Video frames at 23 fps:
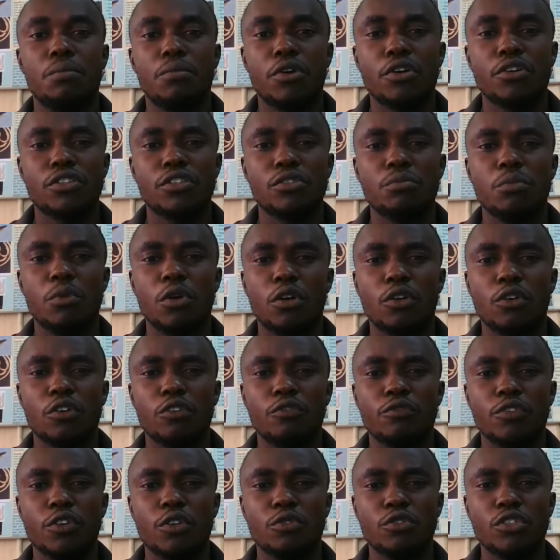proximal
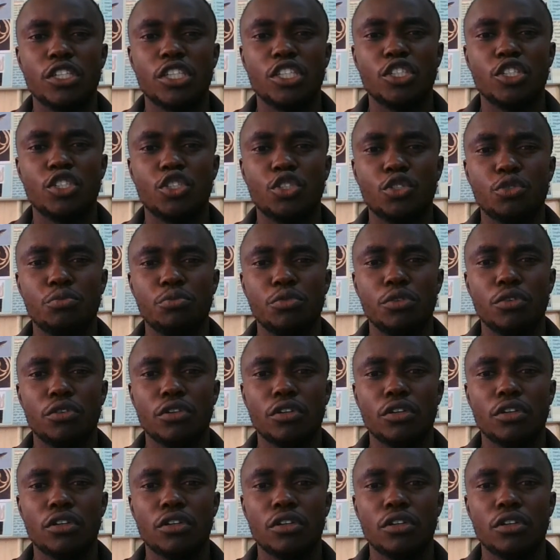convoluted tubule